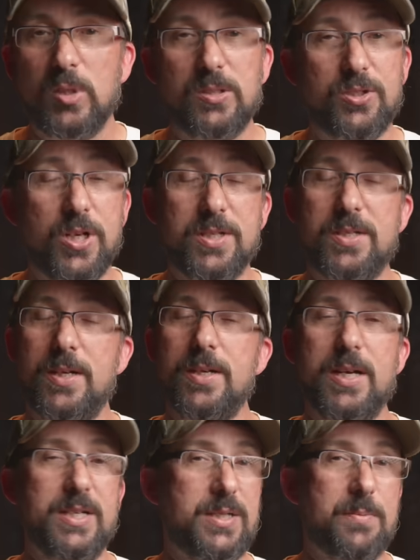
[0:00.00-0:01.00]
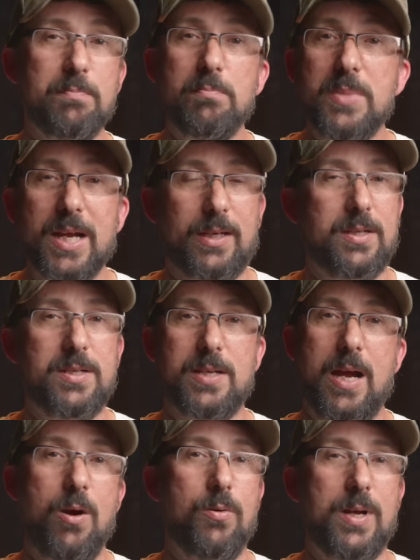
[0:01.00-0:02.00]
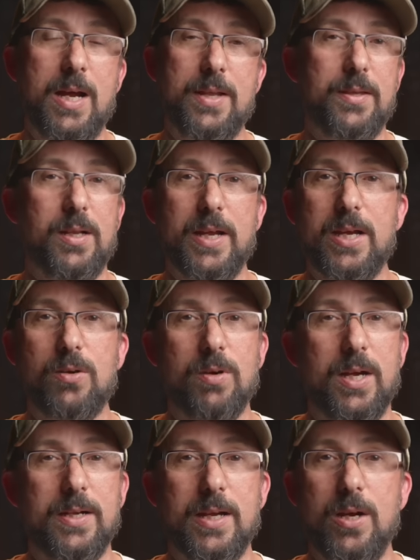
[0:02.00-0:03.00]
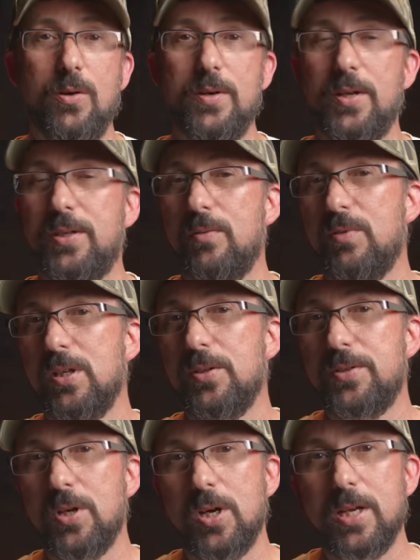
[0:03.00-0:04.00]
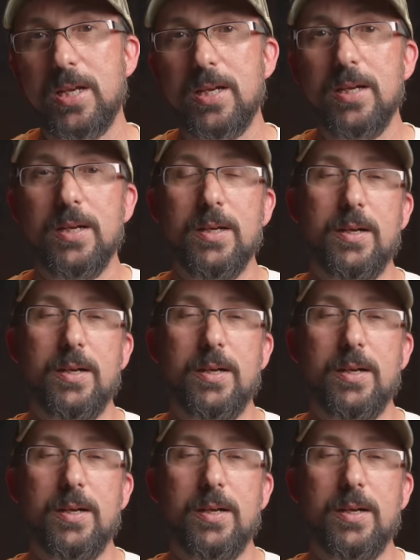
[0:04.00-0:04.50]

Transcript: Just a nice mix out on the lake right now. Nothing real dirty.